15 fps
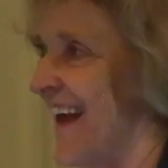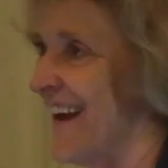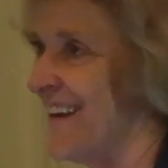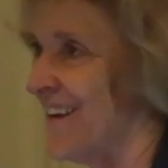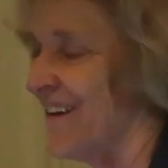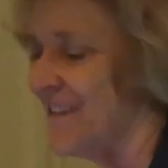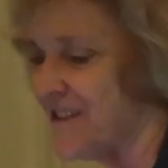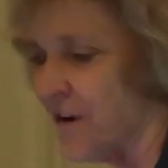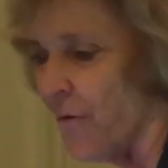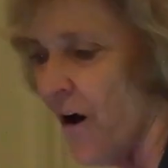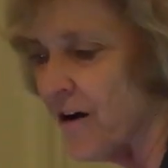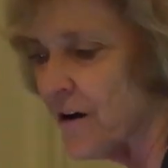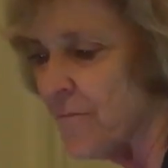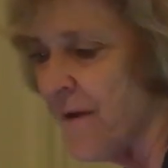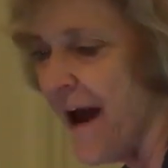Thank you. So
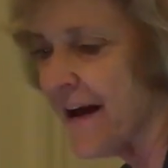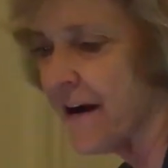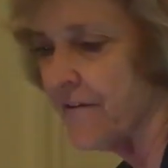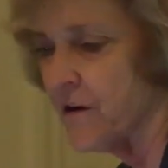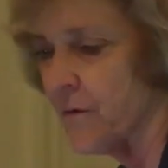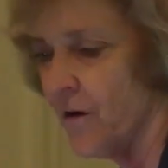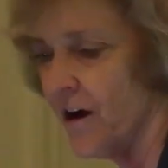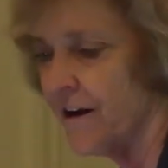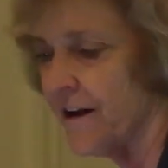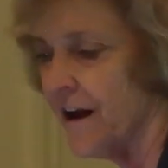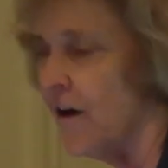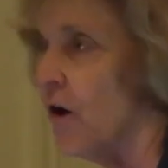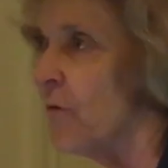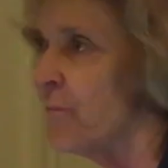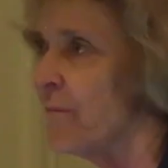welcome back, everyone, and I
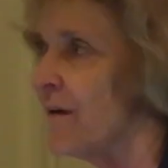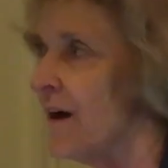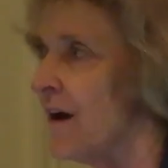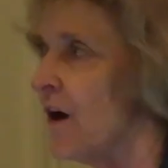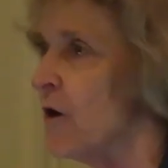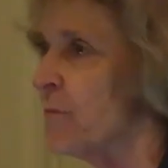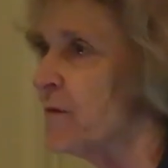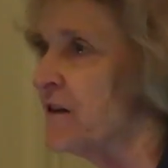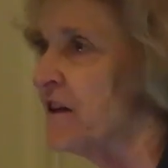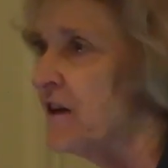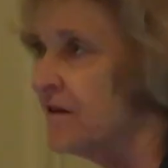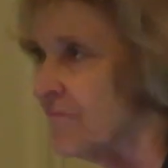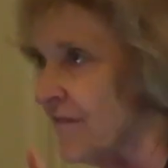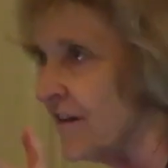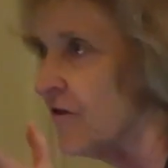hope you did.
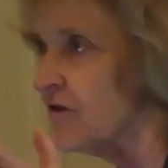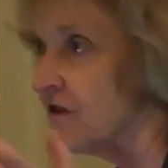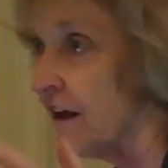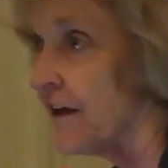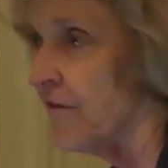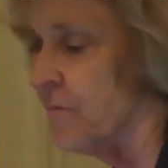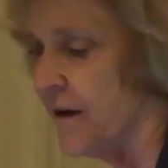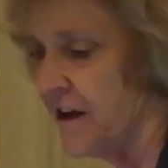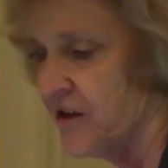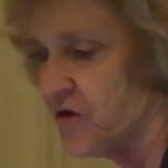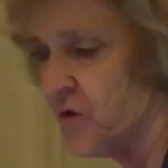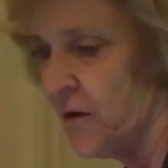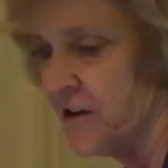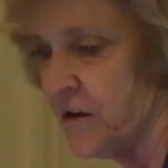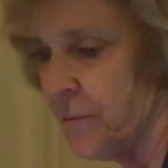It looks like everybody
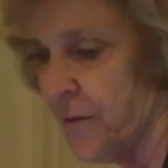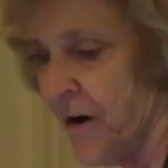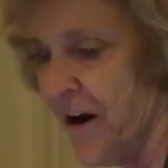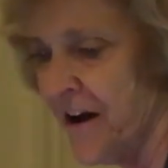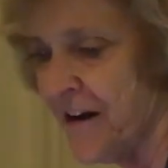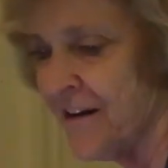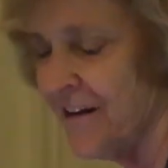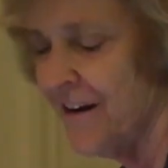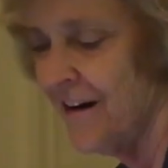enjoyed the break.